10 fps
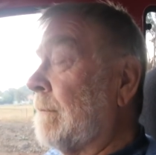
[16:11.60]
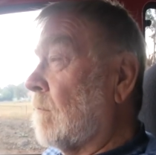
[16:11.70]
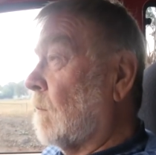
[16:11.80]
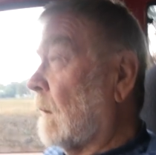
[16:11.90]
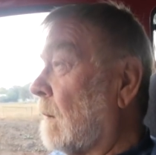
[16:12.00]
And I,
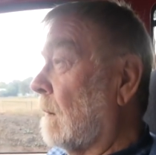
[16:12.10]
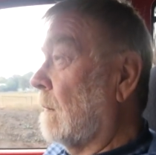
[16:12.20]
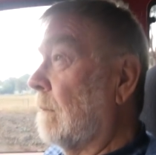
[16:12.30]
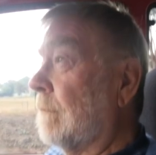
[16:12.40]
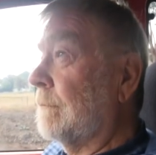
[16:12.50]
I, think
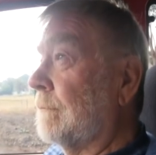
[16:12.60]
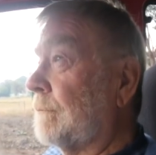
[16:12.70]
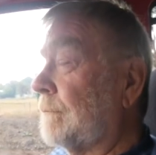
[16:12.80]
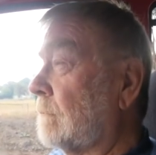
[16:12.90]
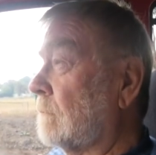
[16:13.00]
also, like
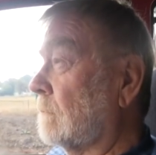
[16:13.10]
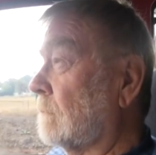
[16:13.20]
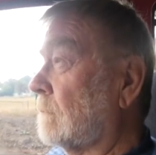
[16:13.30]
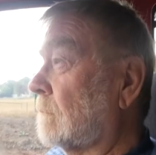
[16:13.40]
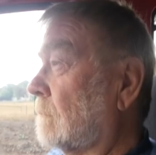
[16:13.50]
you look at a
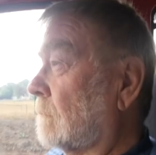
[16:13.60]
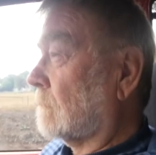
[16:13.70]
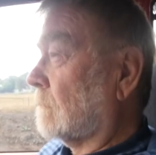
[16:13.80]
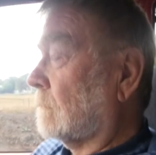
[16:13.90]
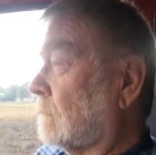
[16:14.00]
Tesla or
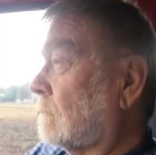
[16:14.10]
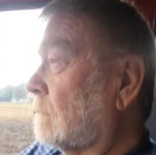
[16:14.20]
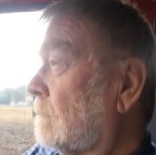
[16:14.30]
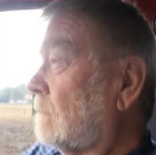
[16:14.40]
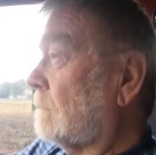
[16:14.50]
something, there
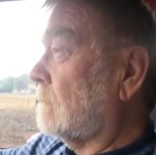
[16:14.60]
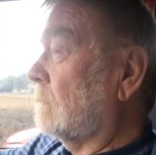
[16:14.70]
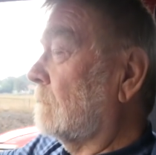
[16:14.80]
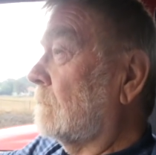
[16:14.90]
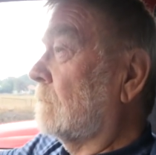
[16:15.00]
there's
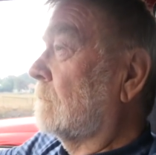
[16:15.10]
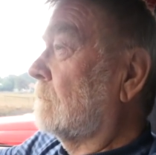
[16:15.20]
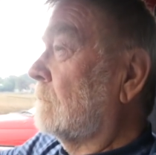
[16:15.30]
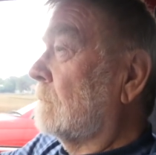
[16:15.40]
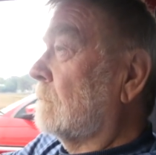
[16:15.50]
waiting
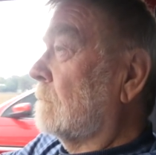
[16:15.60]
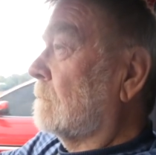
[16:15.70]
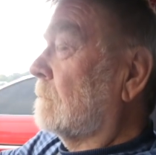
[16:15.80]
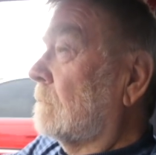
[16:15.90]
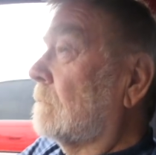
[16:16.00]
lists and
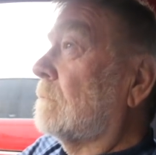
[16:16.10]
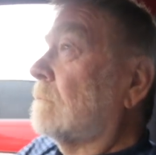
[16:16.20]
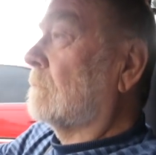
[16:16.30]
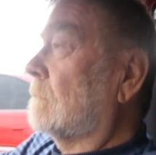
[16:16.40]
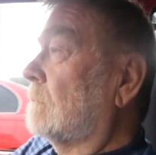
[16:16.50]
they're they're quite
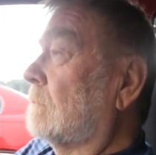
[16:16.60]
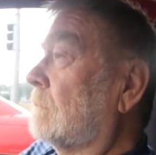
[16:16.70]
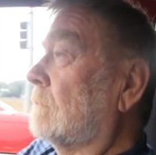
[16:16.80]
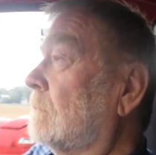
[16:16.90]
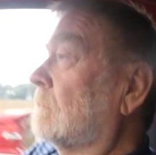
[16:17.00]
expensive
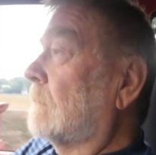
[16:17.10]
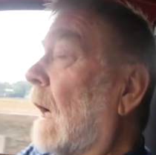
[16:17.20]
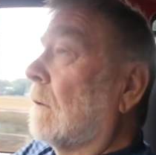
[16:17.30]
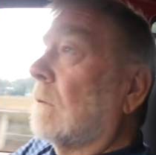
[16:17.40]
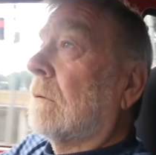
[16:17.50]

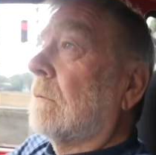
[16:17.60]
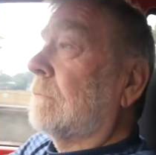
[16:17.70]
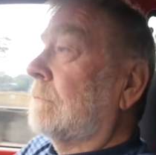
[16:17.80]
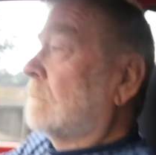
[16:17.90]
oh, um, to get